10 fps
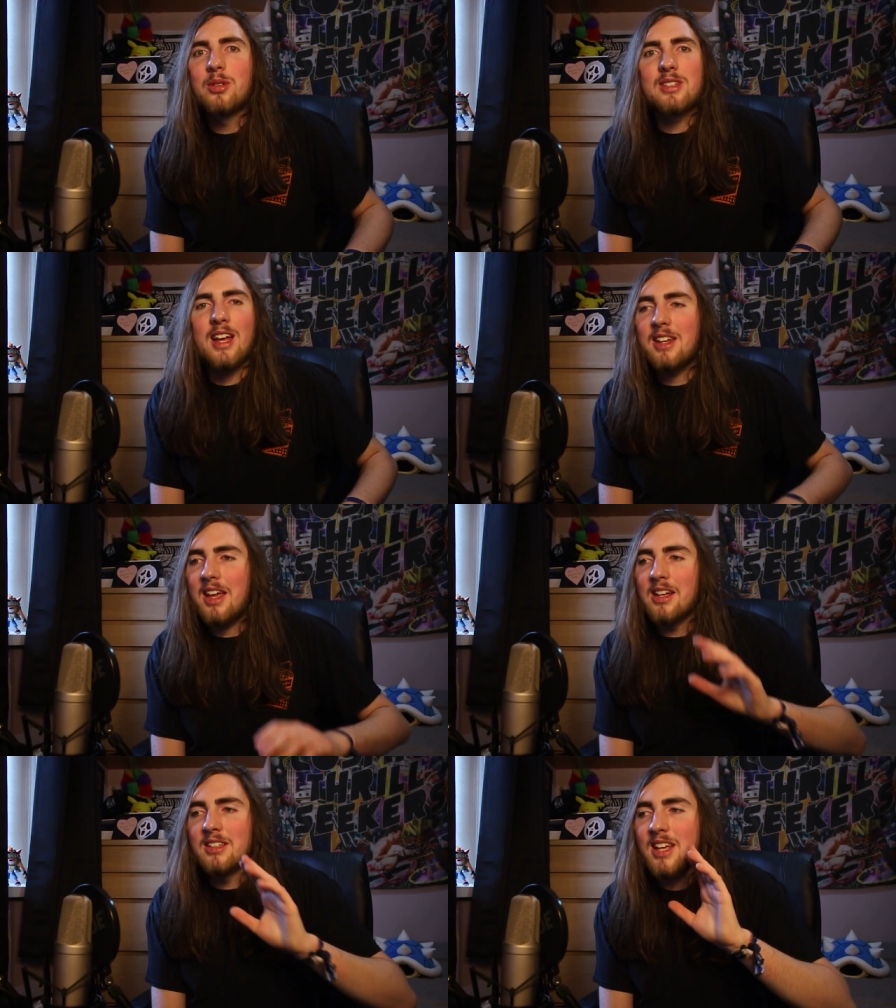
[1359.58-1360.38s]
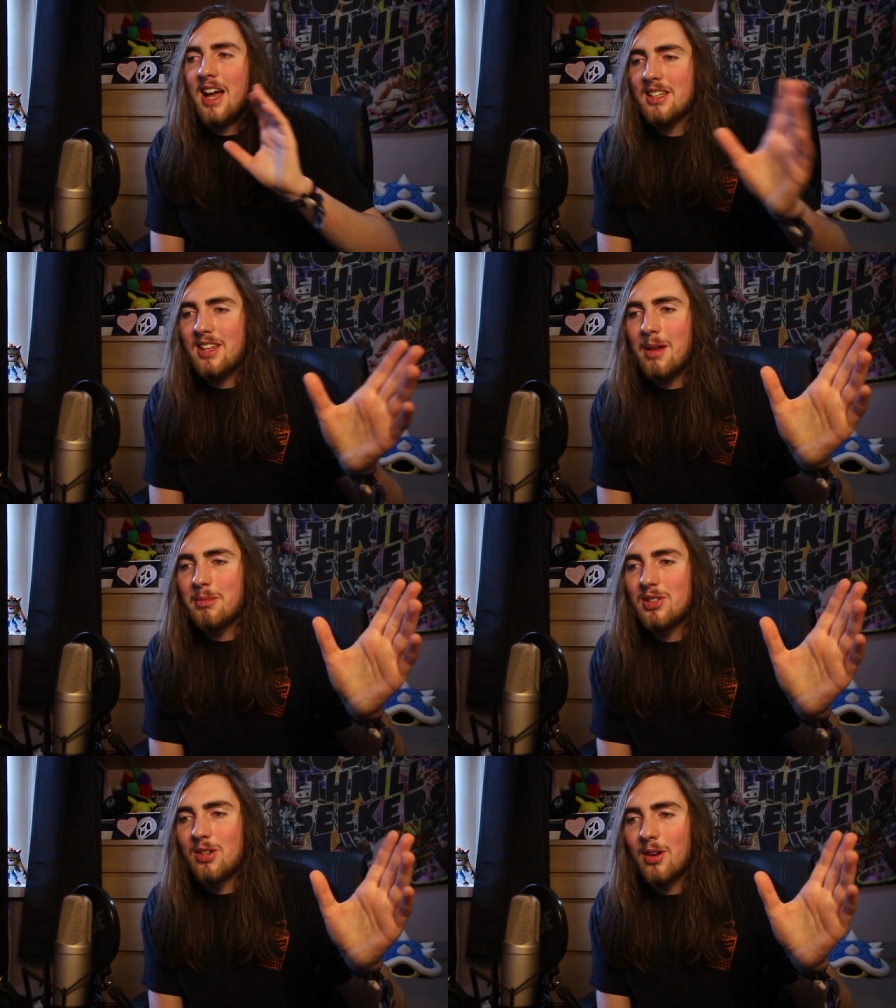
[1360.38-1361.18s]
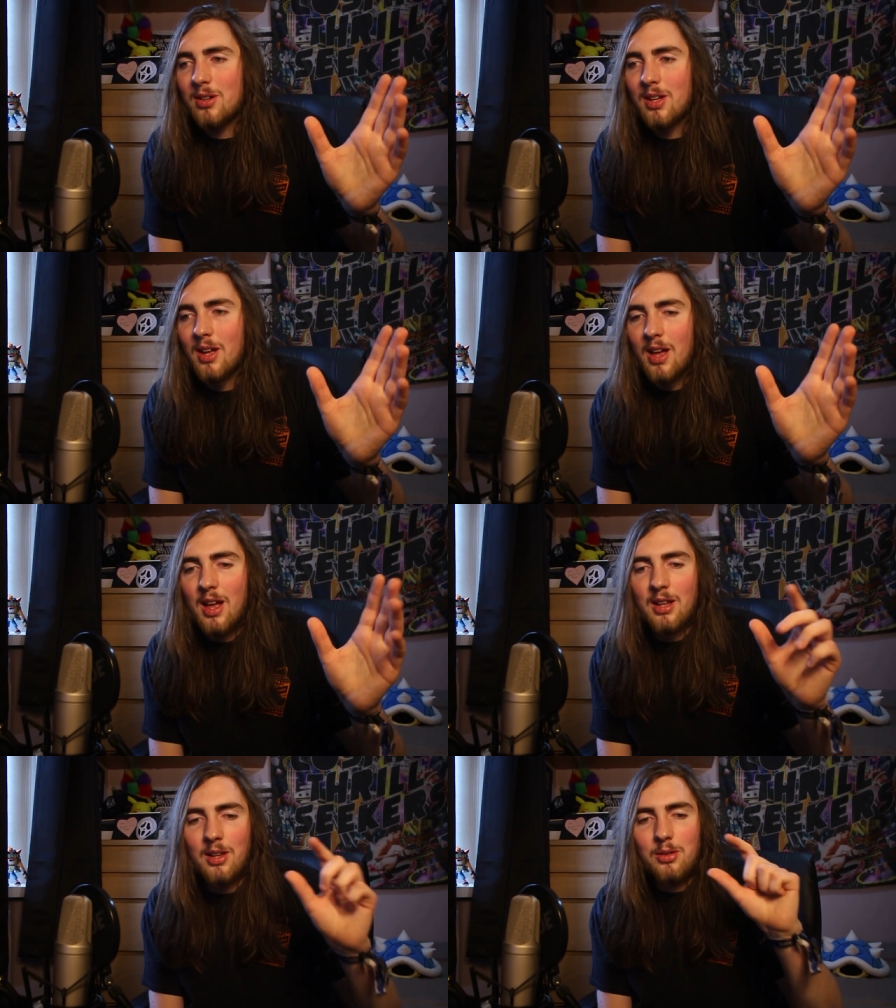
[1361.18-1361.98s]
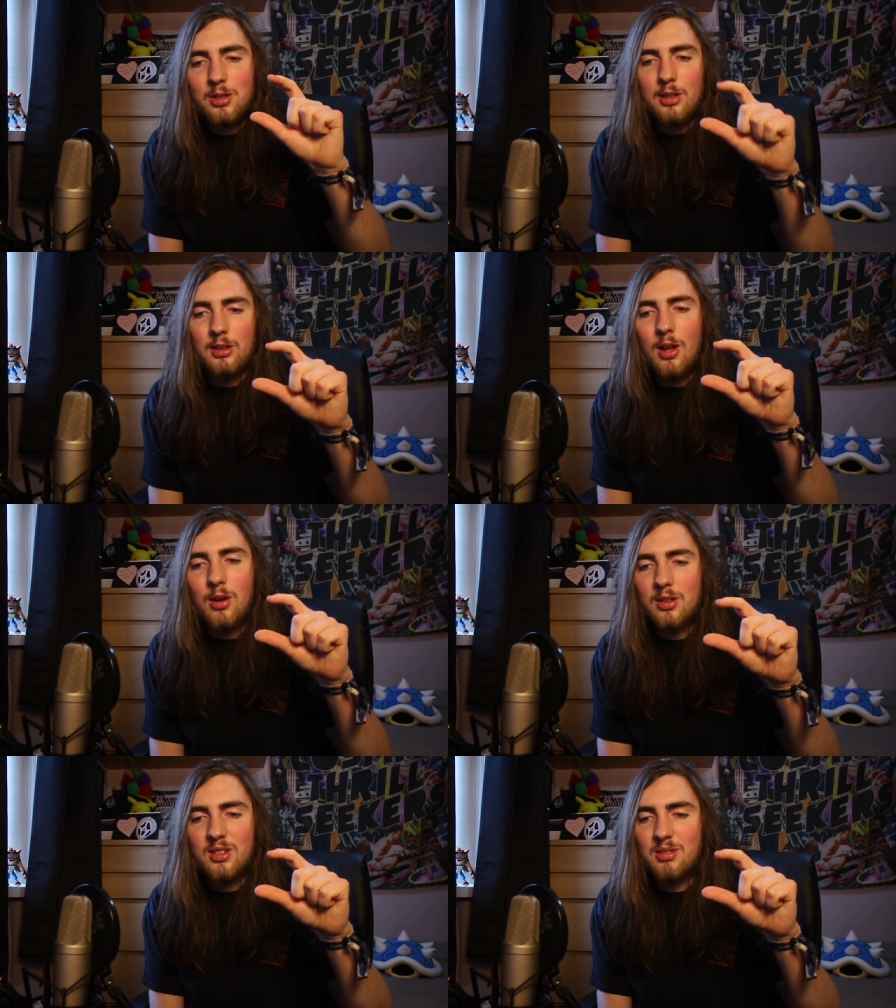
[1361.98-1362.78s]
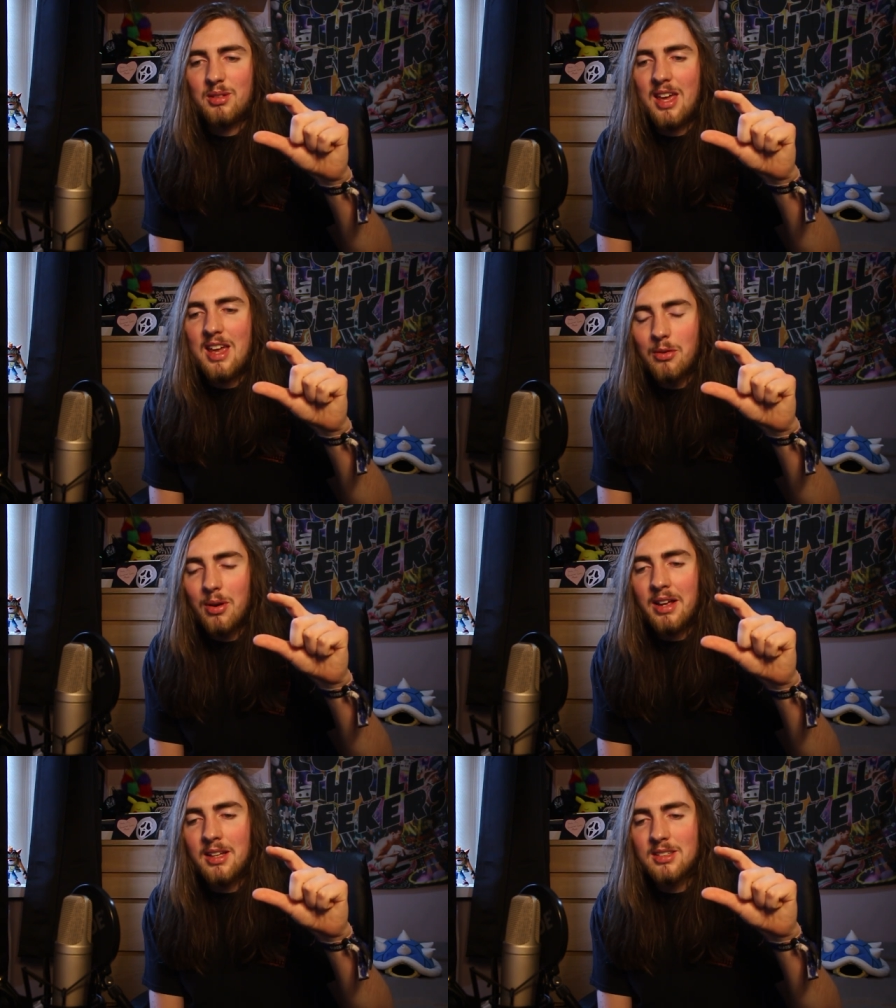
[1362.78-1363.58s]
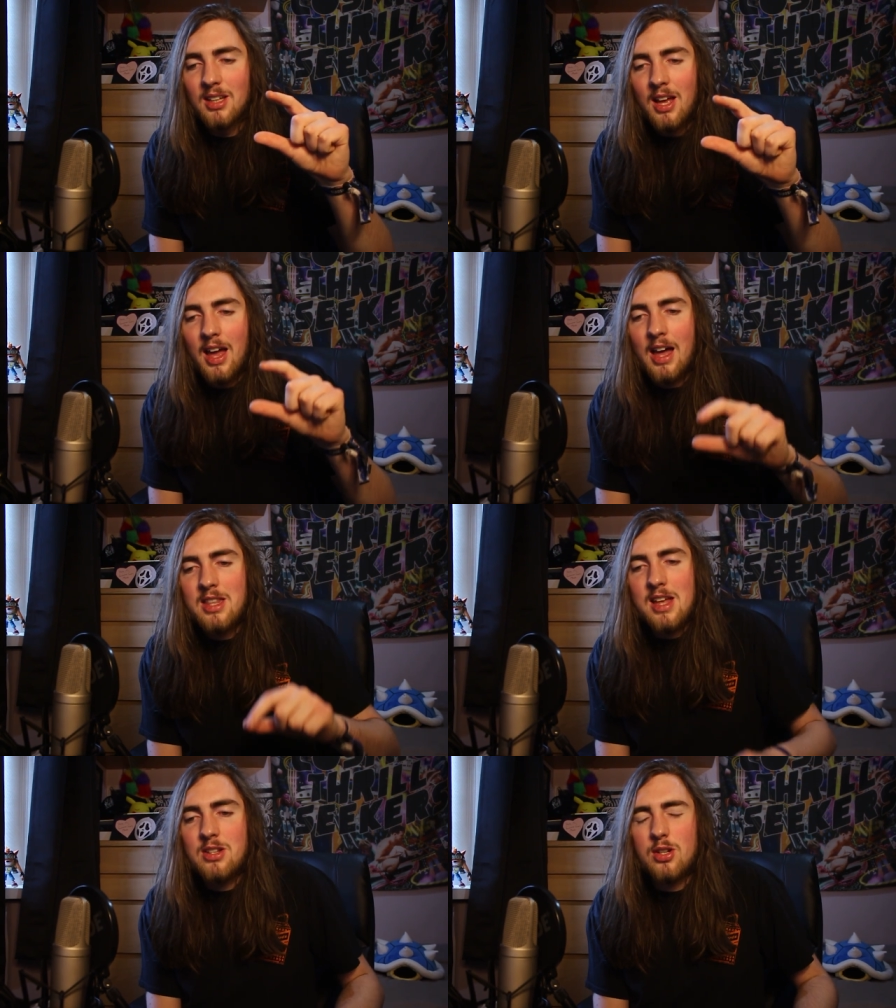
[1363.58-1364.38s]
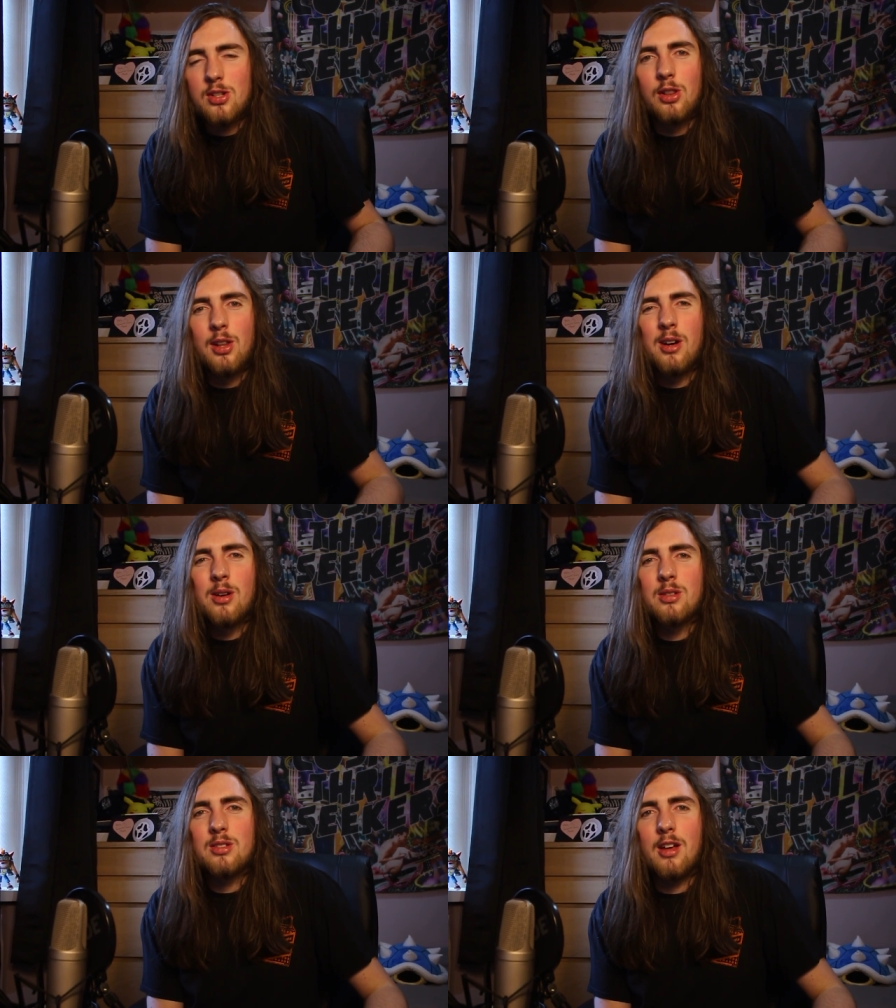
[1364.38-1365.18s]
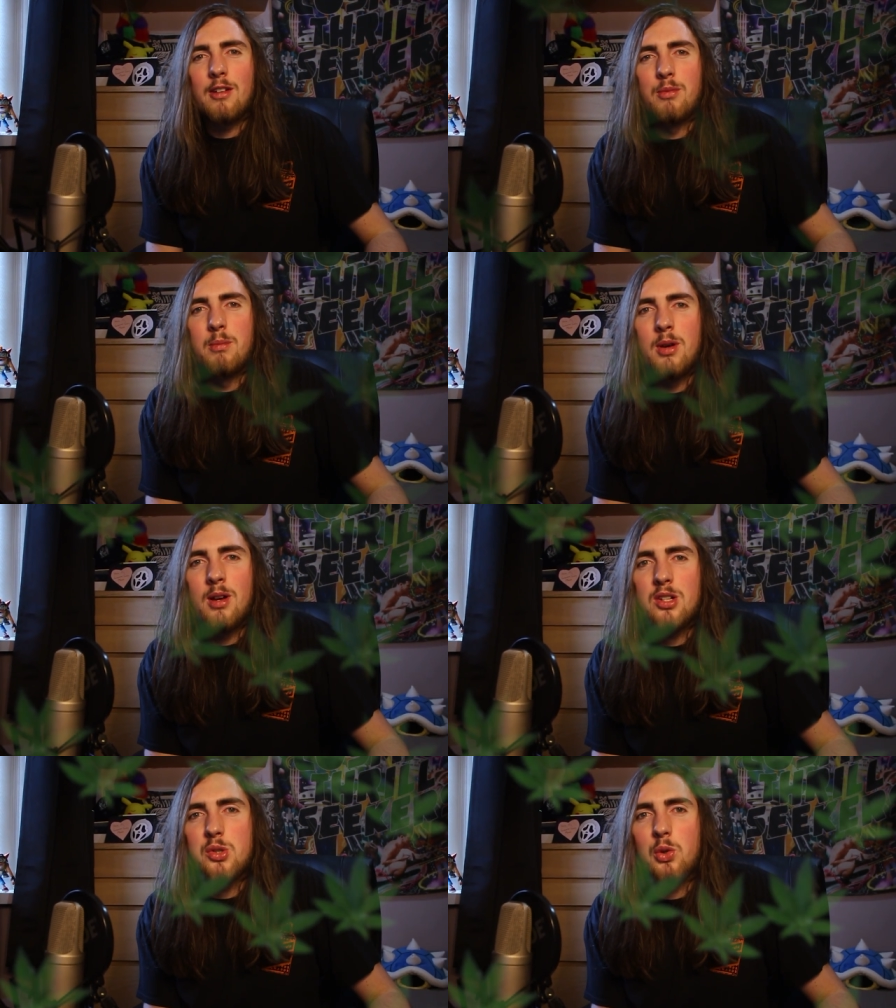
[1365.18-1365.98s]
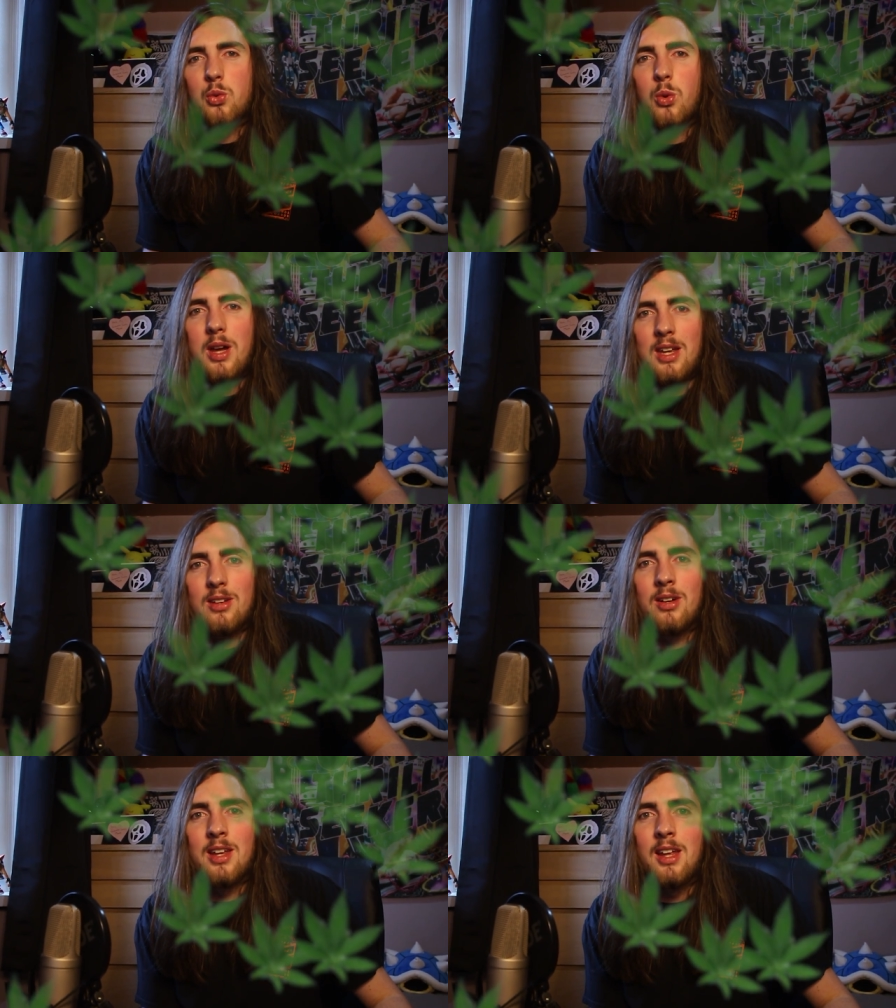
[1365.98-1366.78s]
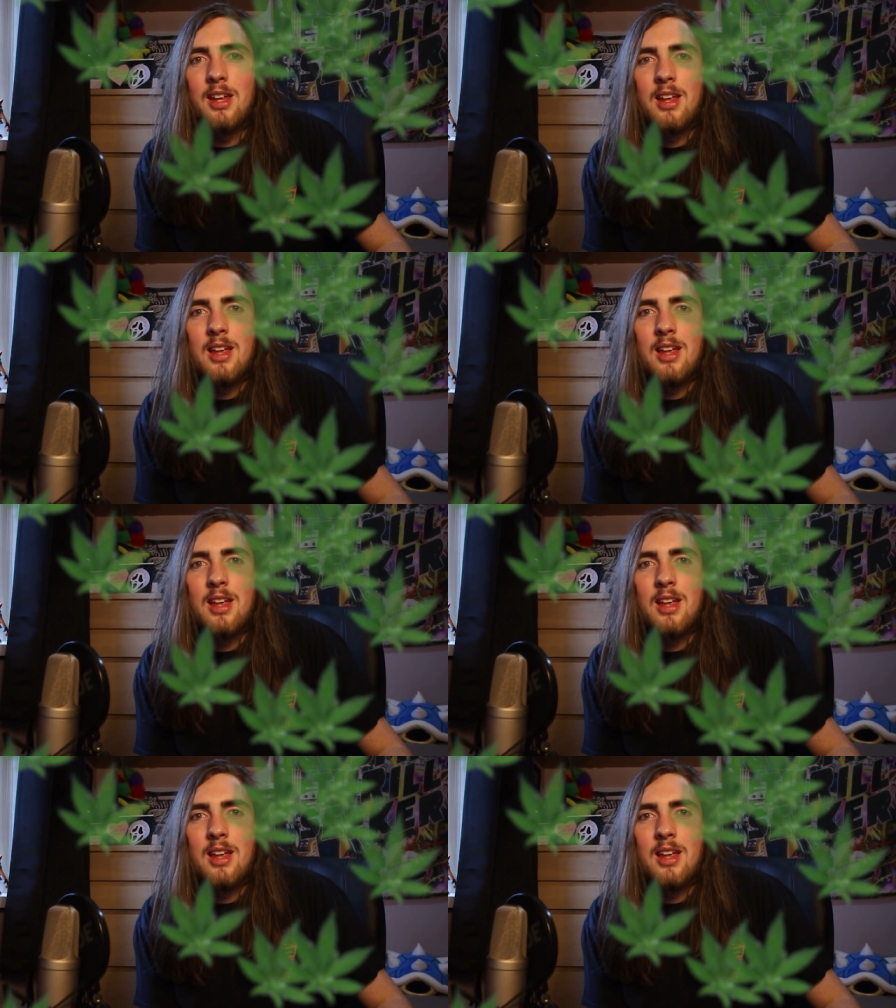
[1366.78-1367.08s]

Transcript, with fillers: just had the exact same stock, little clog key rings, and then just loads of merch with weed on it.